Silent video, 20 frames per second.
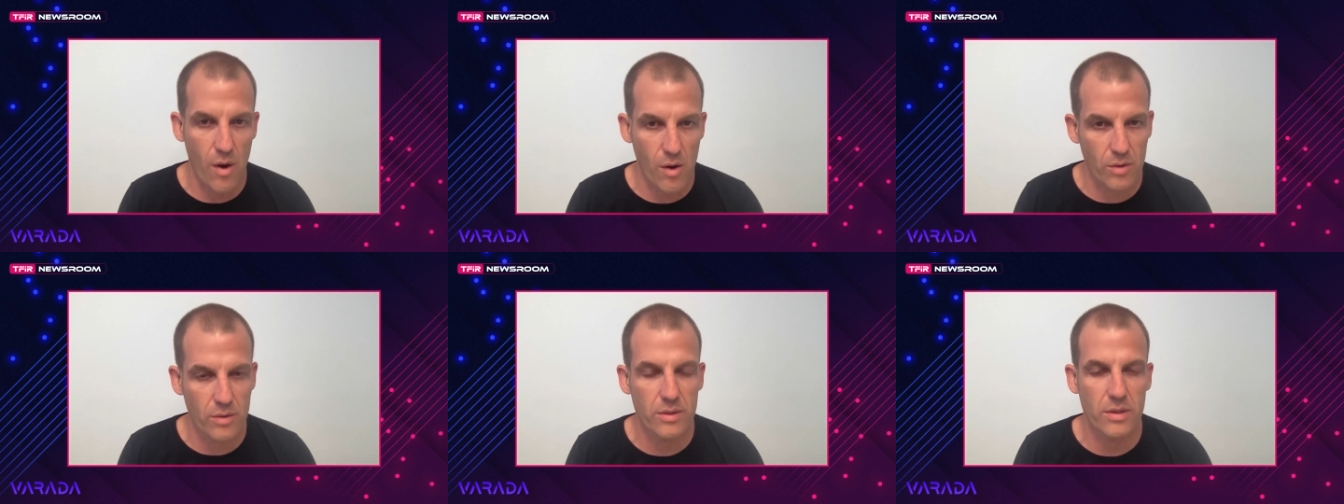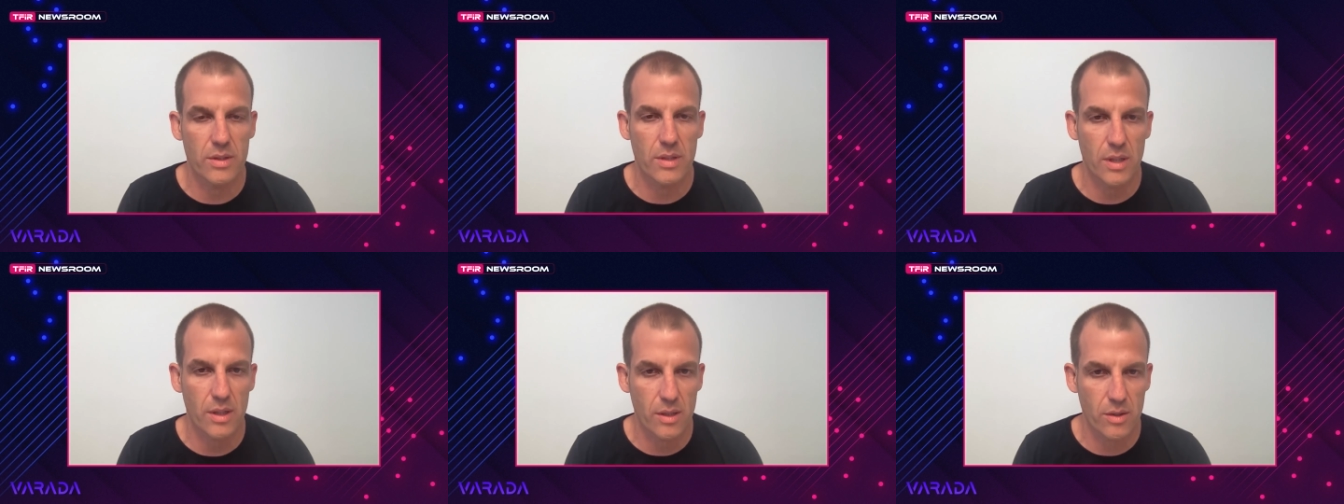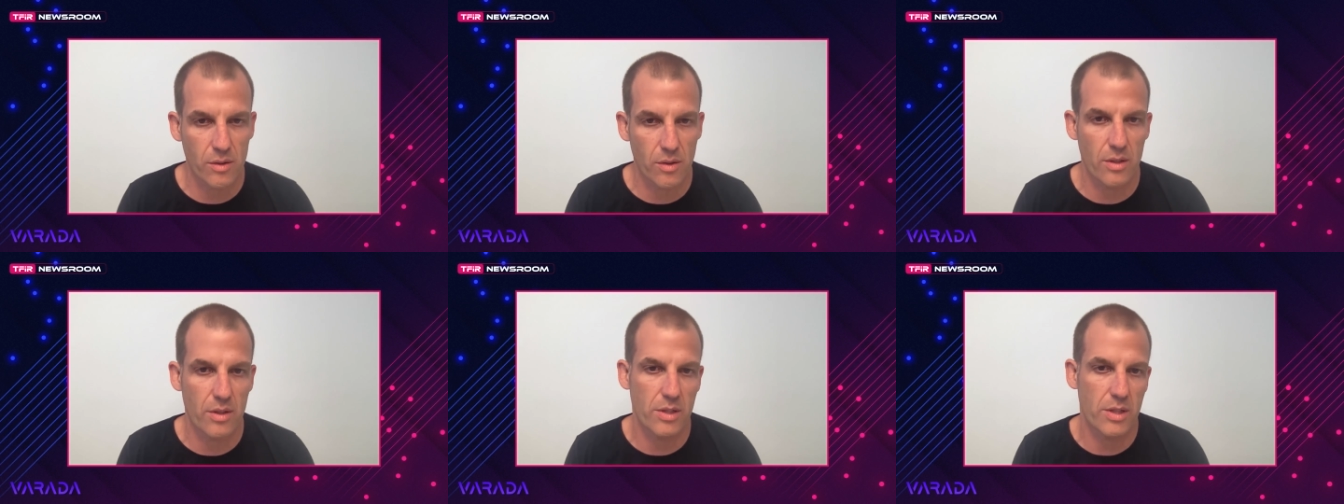own
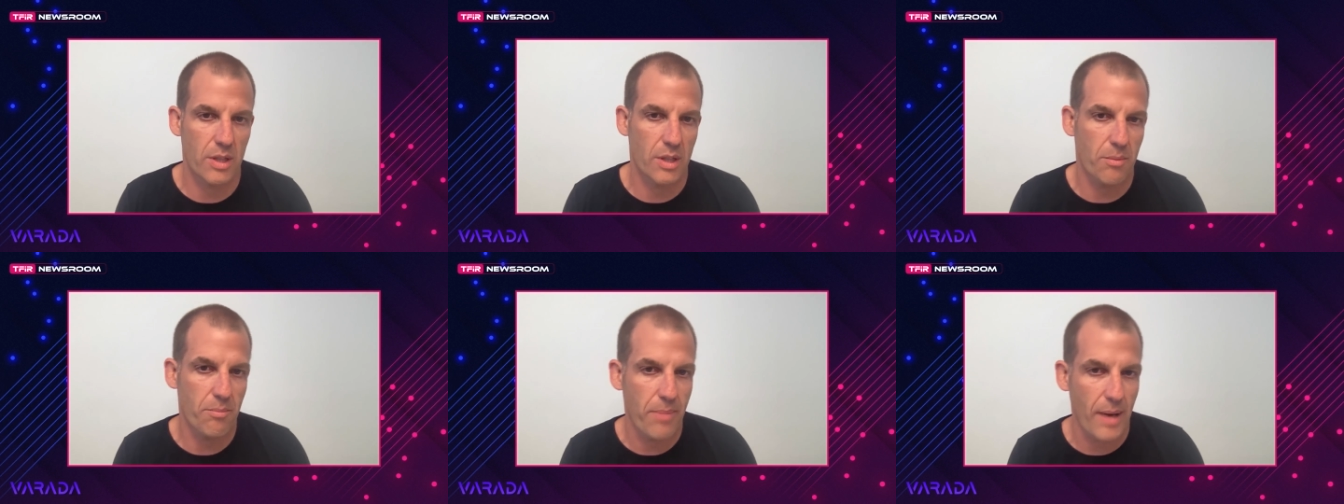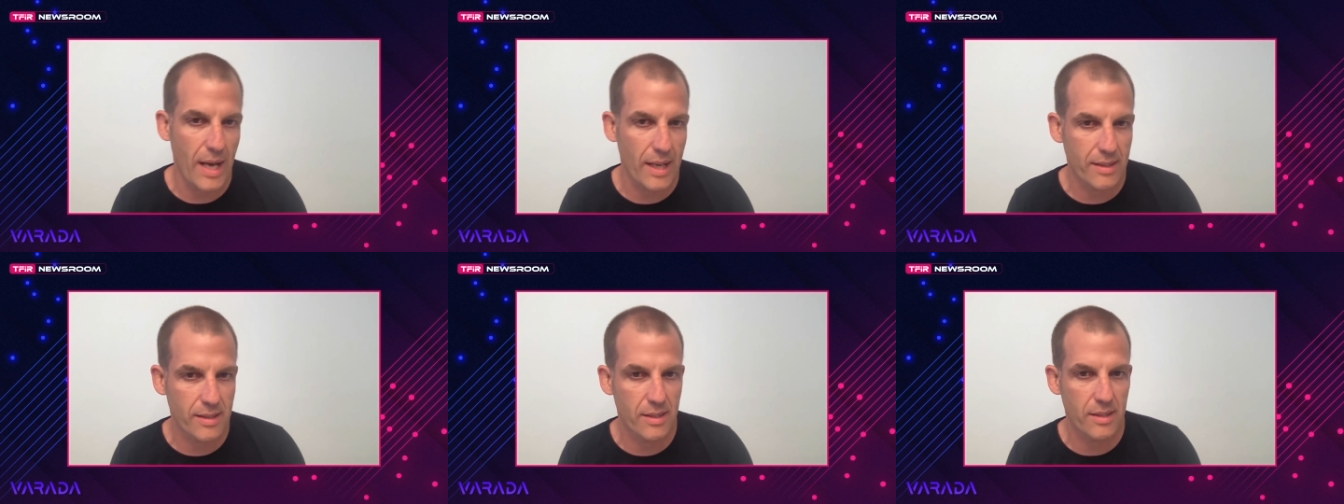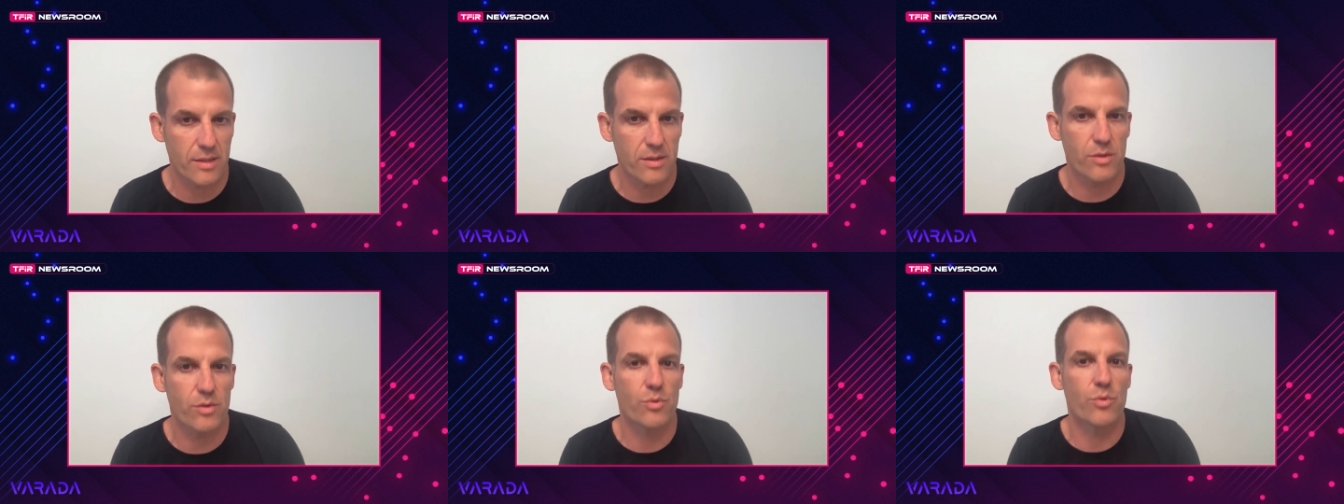technology and
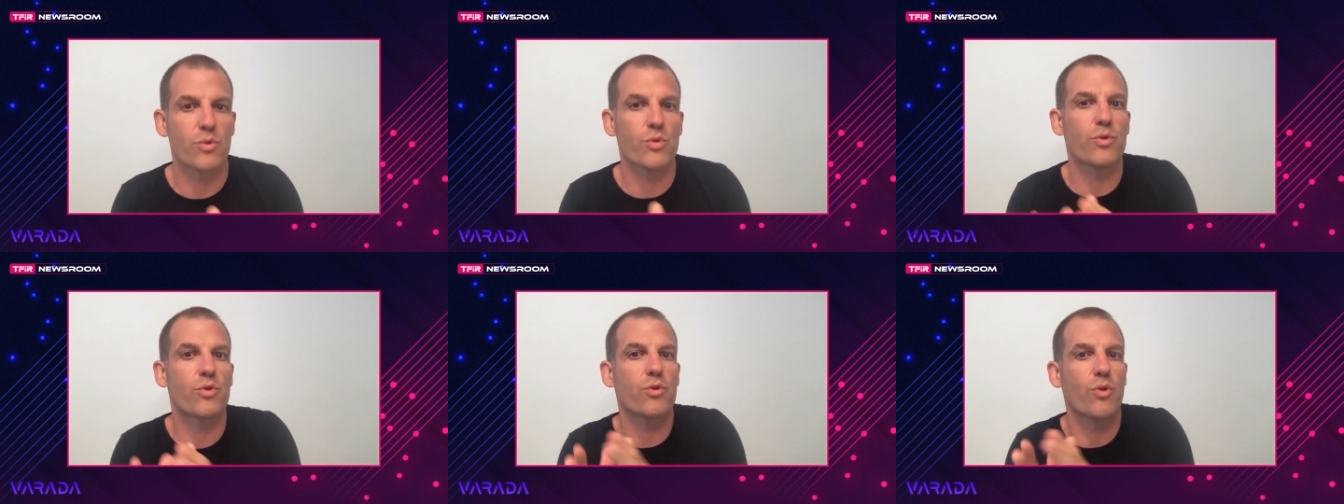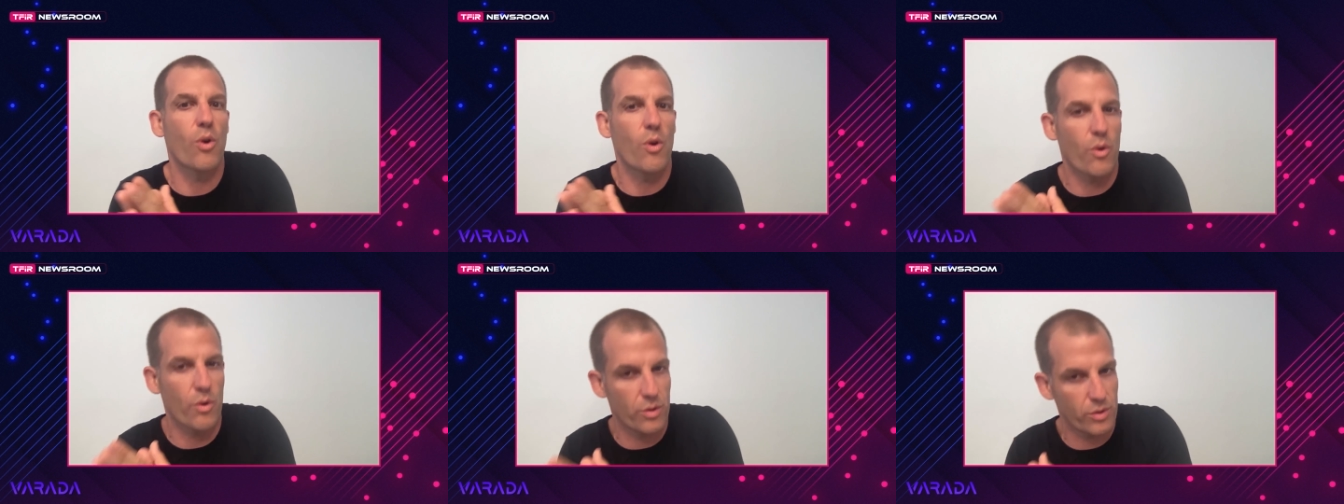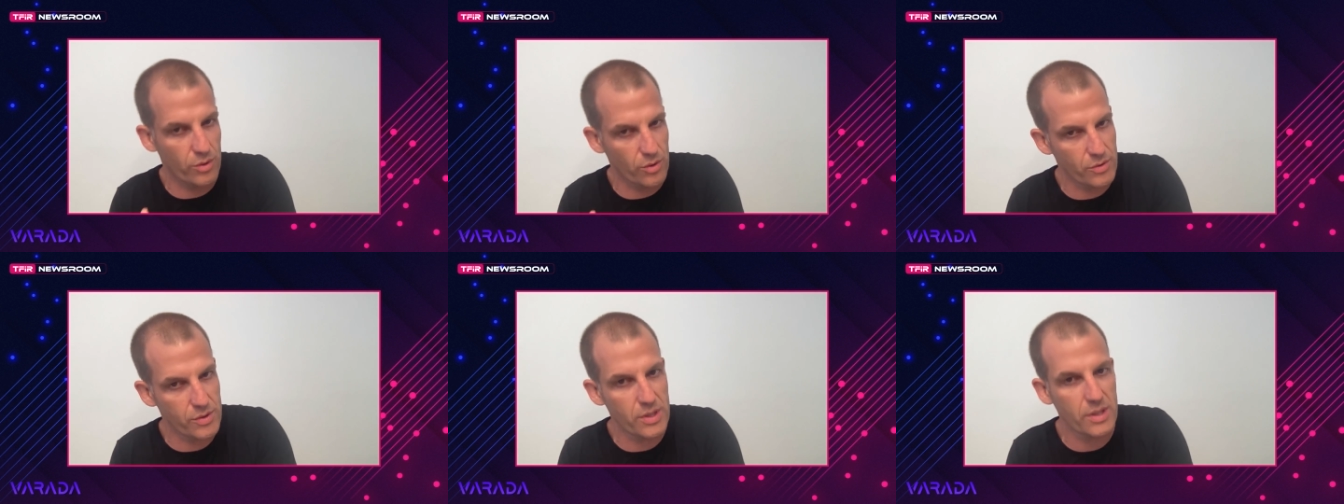patents to
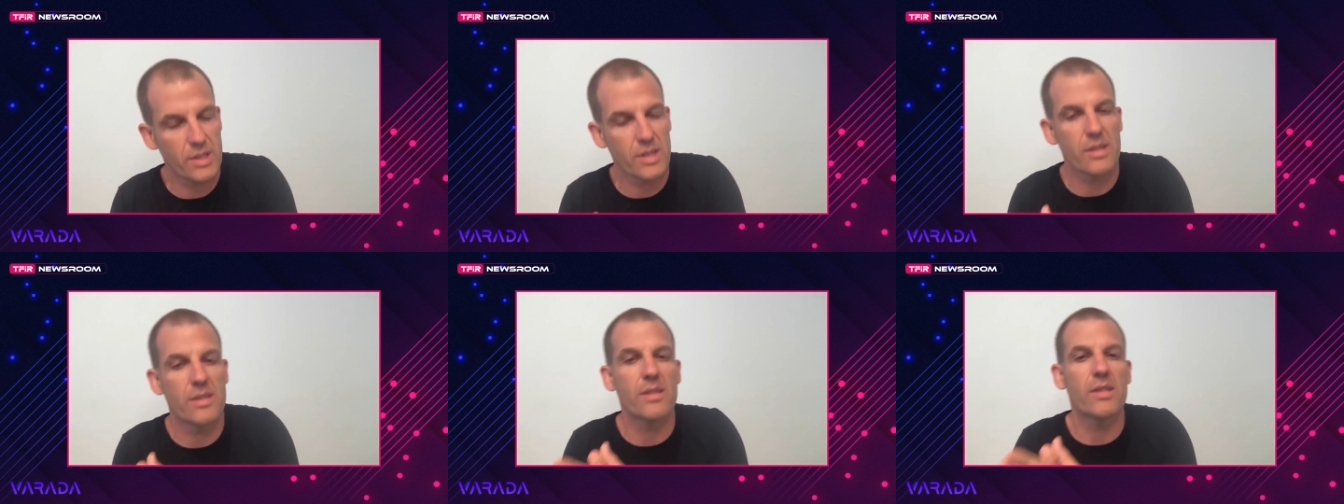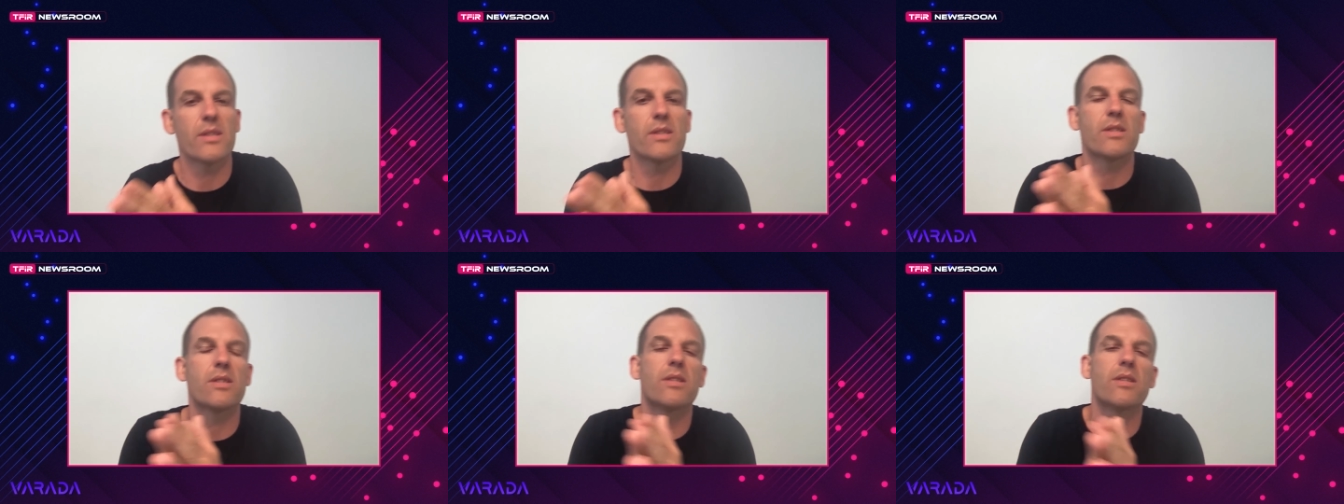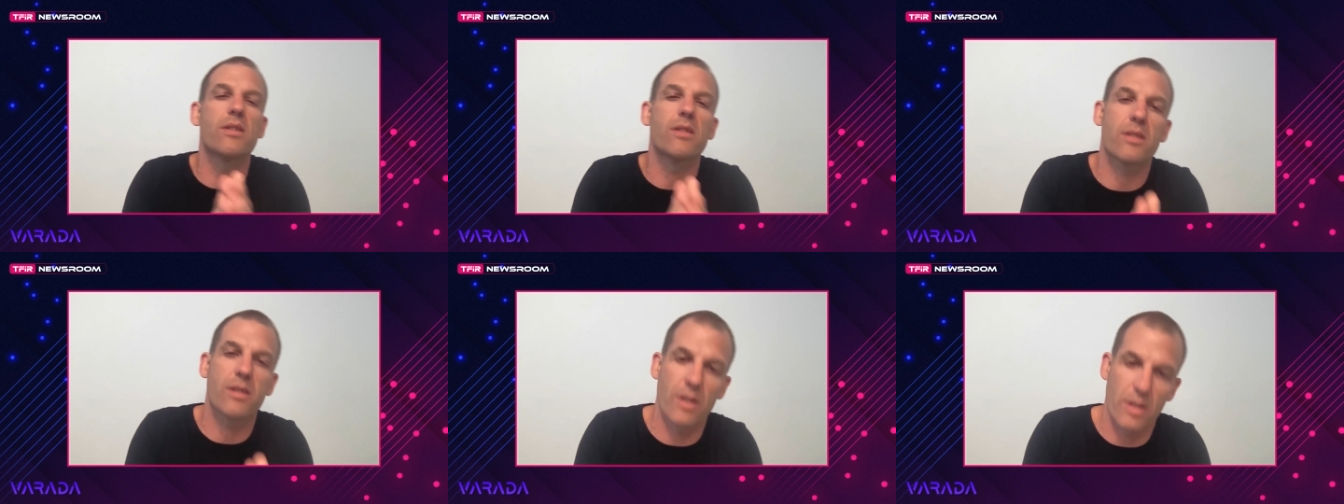store those indexes
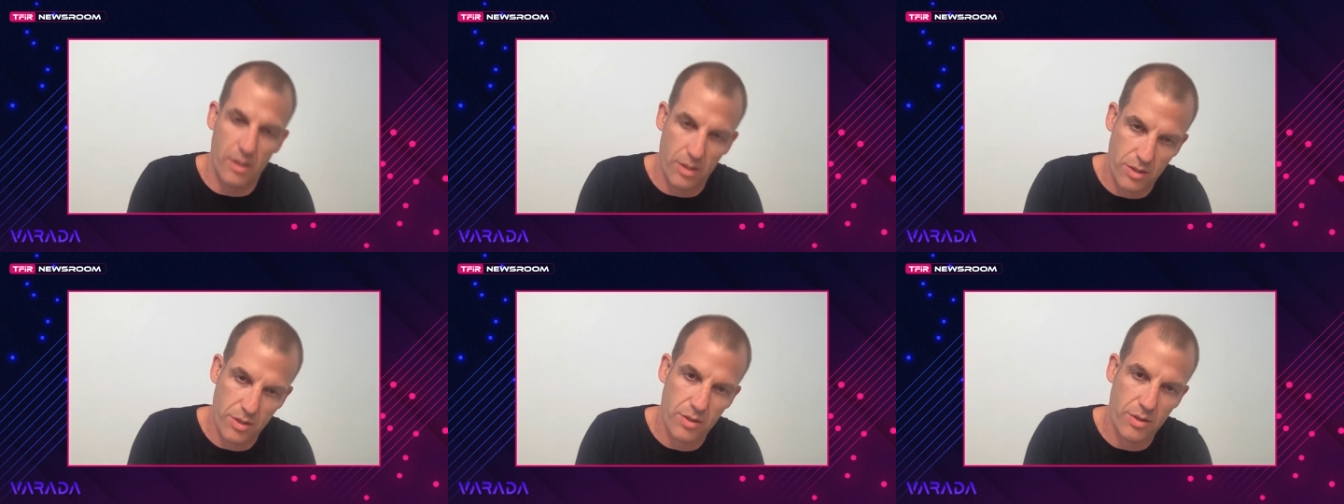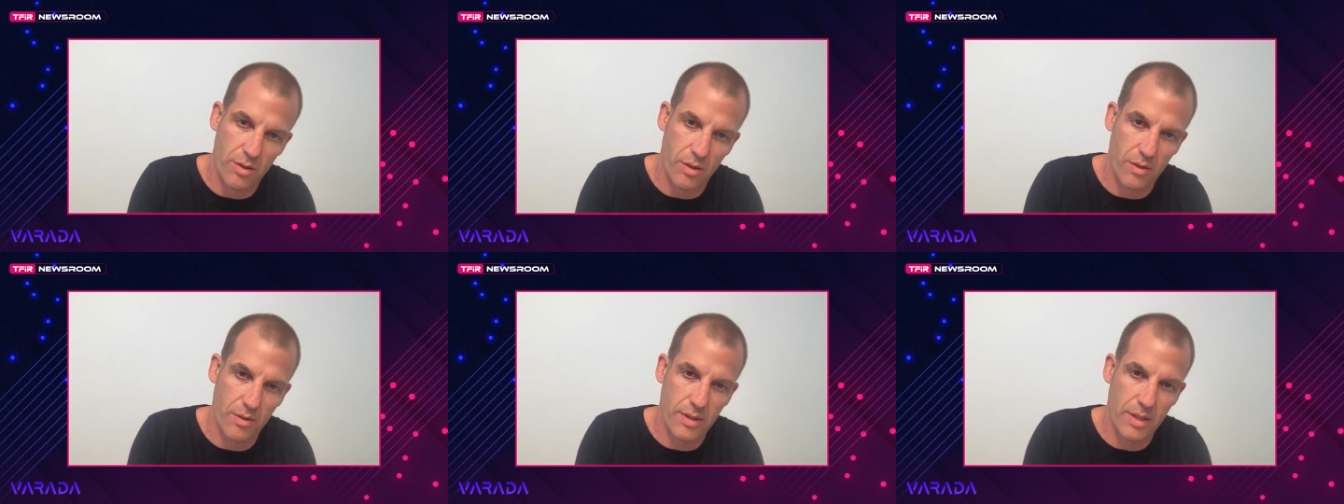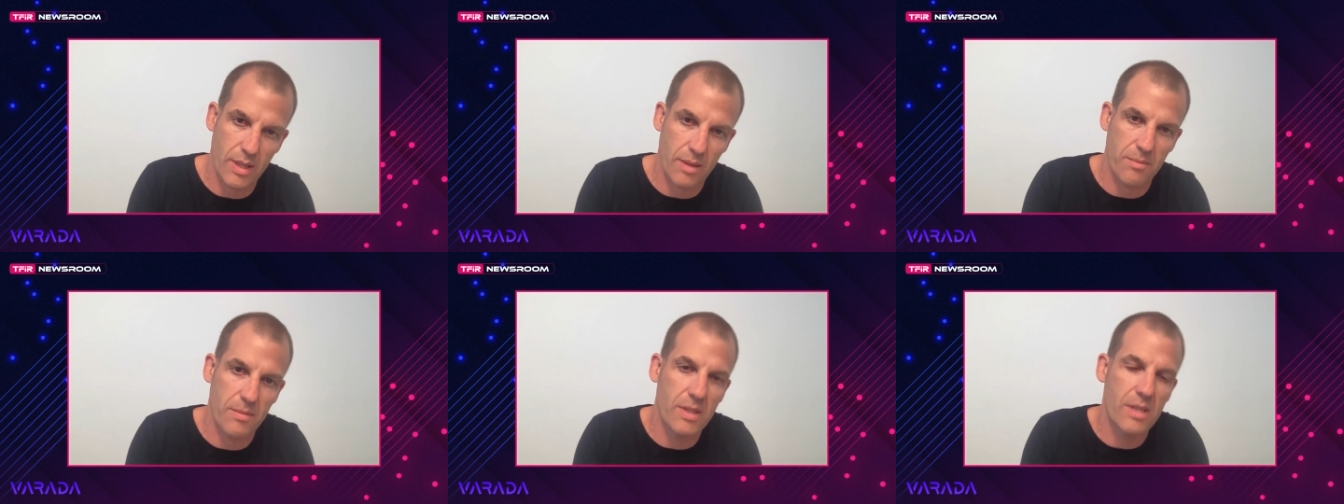and search on
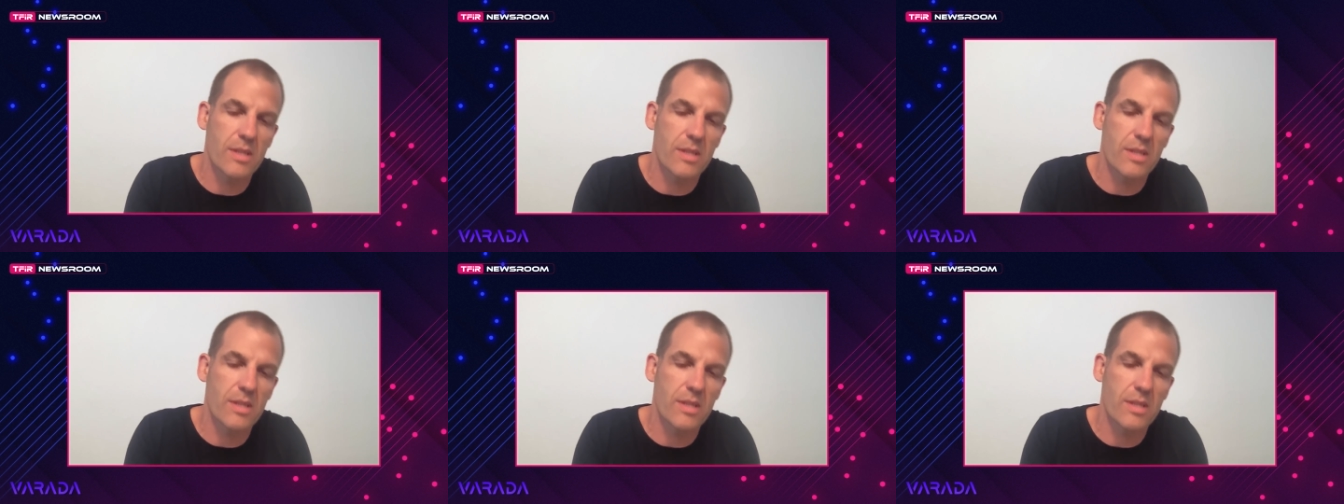them.